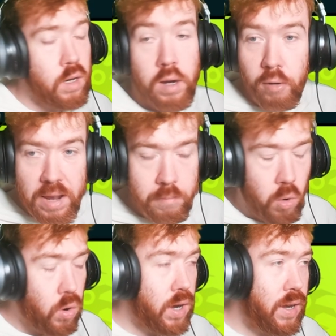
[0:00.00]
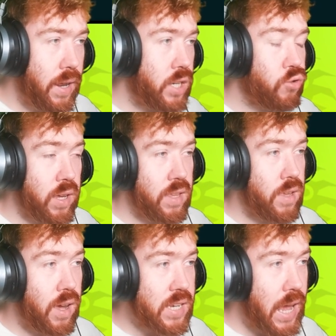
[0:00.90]
Grimoire literally
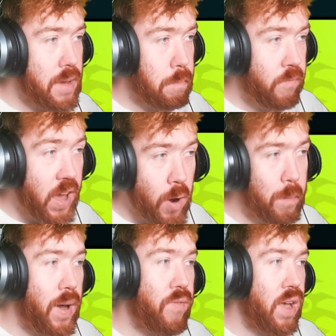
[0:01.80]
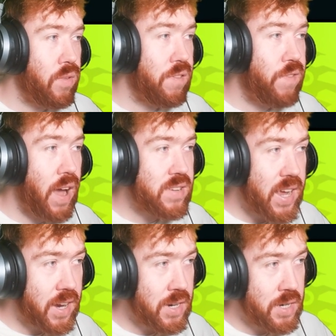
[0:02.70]
does a Veil buff every 5
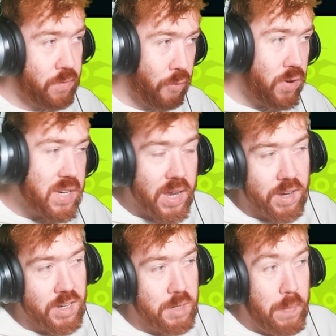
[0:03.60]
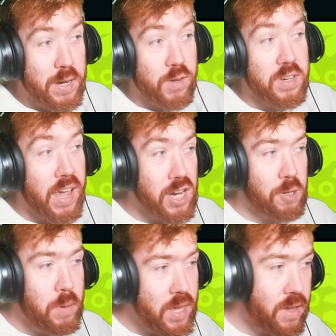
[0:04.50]
seconds for 3 seconds based on his
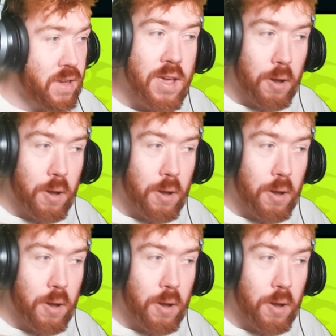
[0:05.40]
HP.